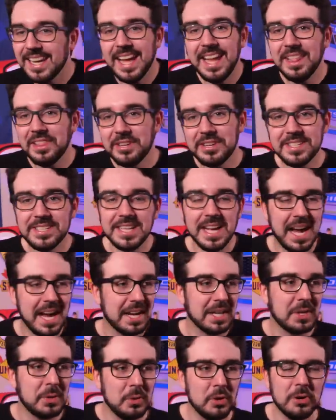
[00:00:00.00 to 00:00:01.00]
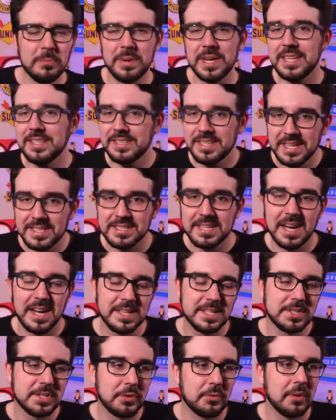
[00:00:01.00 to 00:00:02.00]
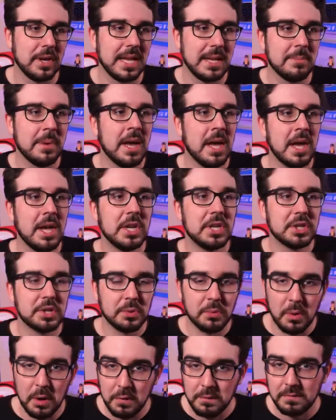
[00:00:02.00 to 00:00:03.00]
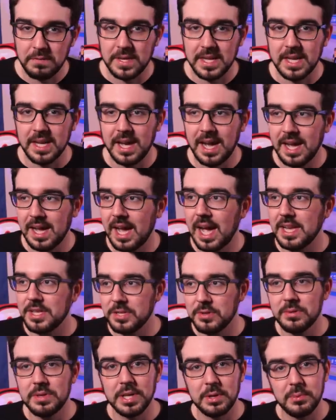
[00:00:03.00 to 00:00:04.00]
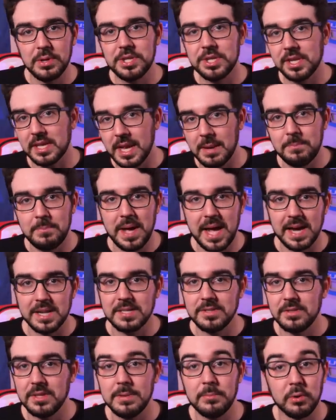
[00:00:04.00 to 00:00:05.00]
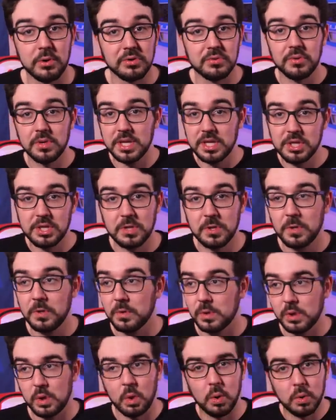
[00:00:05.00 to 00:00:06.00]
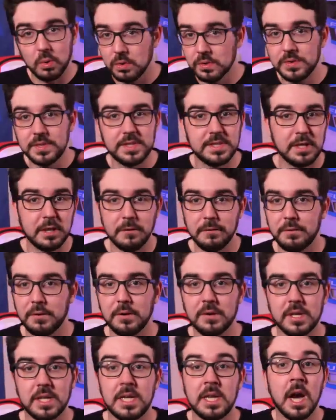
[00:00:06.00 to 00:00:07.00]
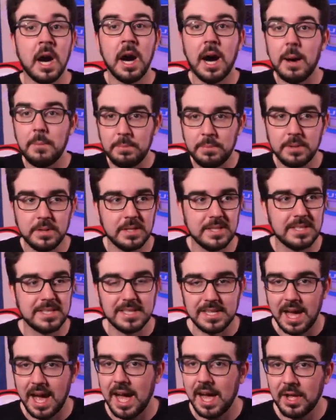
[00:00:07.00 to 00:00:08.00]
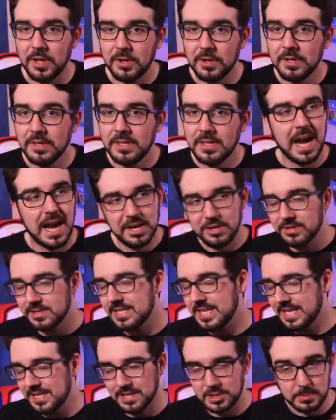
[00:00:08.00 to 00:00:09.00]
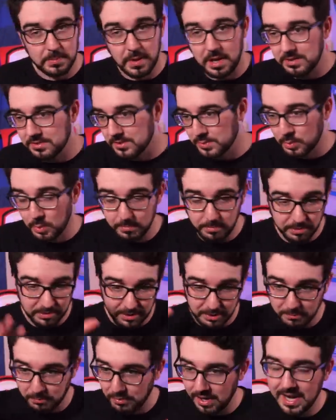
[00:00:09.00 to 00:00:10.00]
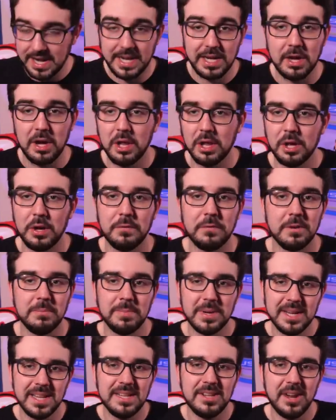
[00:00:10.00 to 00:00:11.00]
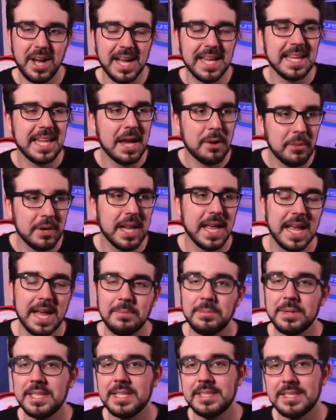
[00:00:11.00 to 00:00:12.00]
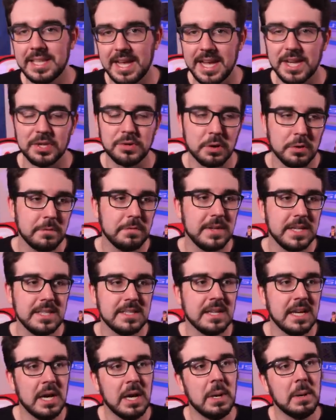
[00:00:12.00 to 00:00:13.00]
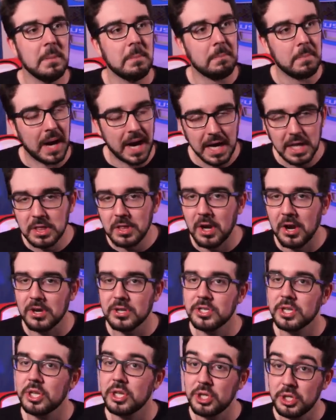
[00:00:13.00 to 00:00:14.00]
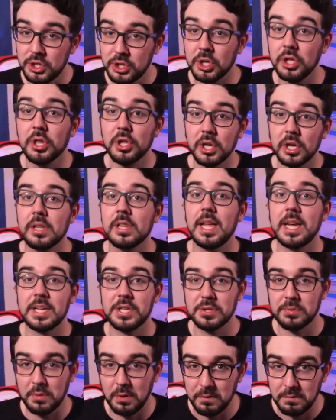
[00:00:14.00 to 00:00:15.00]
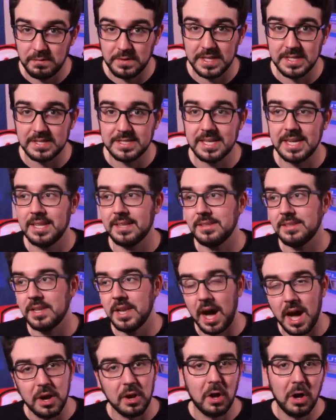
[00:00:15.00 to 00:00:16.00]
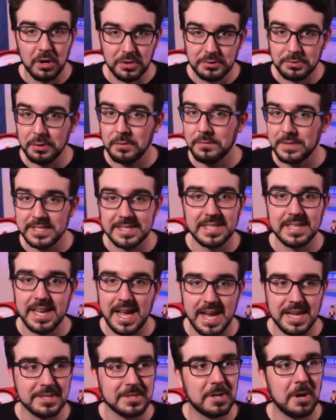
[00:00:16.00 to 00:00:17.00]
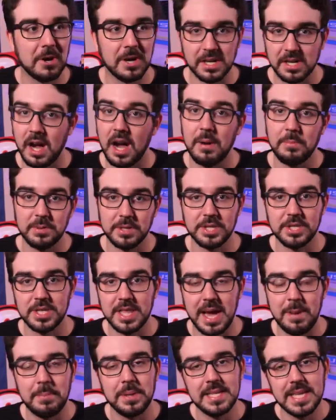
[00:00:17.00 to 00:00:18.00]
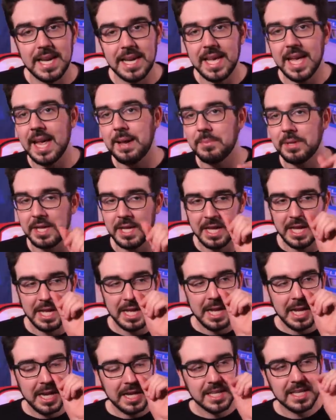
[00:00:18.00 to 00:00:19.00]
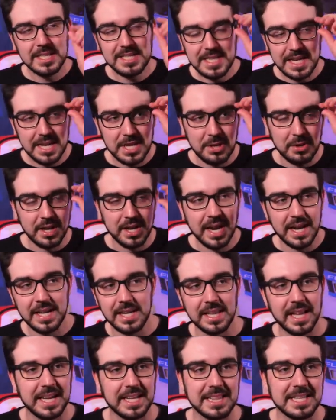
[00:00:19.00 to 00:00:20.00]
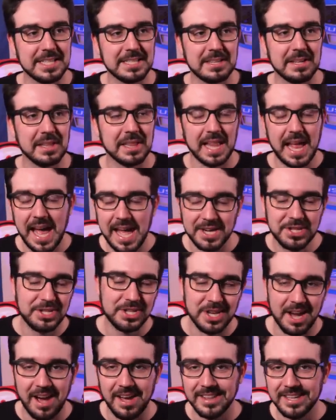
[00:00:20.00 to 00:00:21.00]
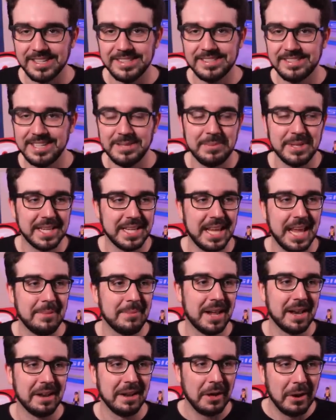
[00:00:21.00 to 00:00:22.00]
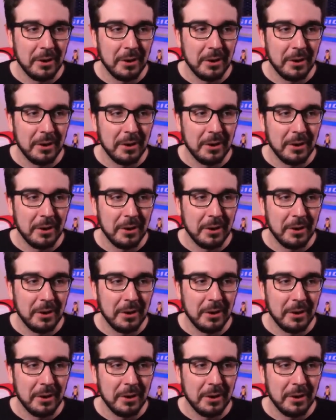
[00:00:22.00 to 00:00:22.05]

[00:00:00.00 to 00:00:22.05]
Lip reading: it looks kind of cool, but it does not scream trophy. I do think we should get back to the more traditional gold, silver, cup style. I understand the sponsors want to put their branding all over it, but you know, I get what Hamlin is saying. Trophies, by and large, should look like trophies, and not all trophies in NASCAR accomplish that. But Denny Hamlin continued, and I didn't like this last shot that seemingly came out of